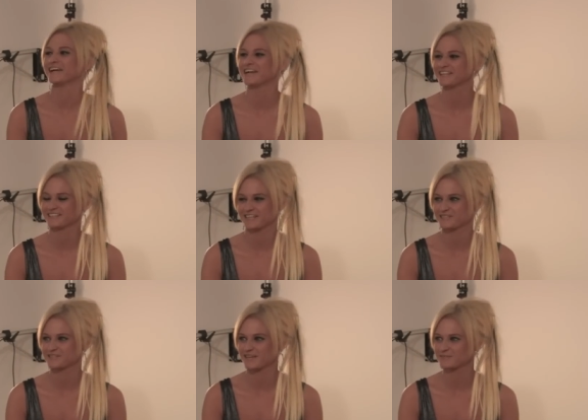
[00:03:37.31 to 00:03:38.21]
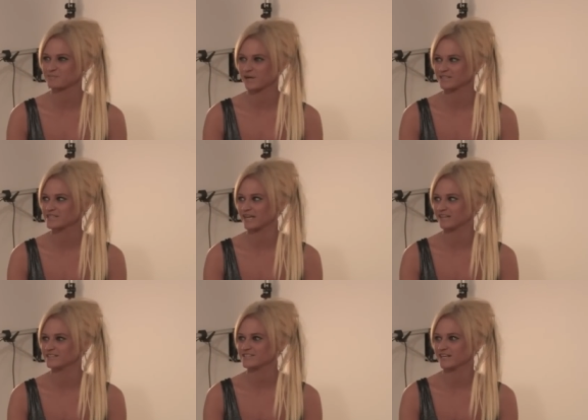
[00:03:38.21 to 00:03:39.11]
I think I just, I'm
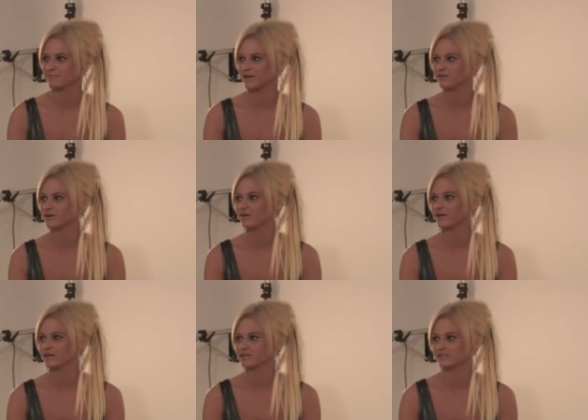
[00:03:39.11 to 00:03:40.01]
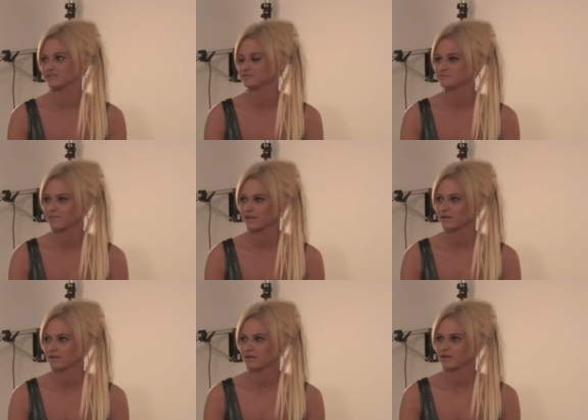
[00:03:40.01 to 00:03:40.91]
spontaneous and I'm outgoing and
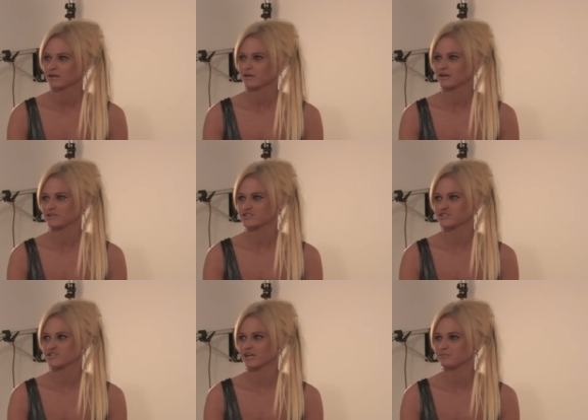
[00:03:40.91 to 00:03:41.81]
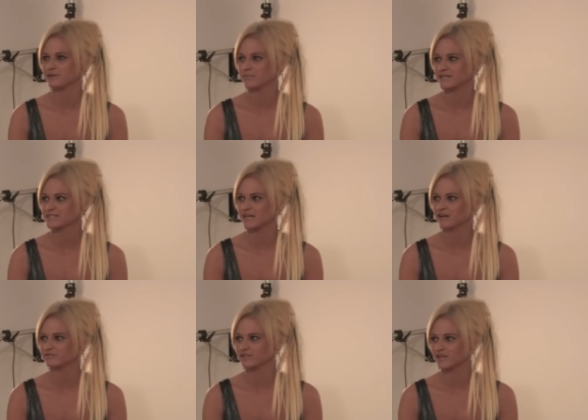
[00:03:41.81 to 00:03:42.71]
I just try to be
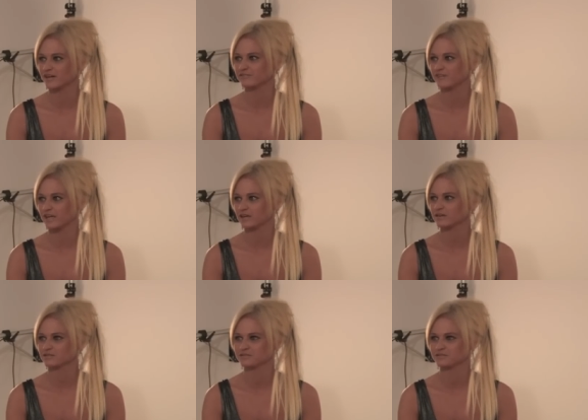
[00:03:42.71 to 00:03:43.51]
myself and not fake.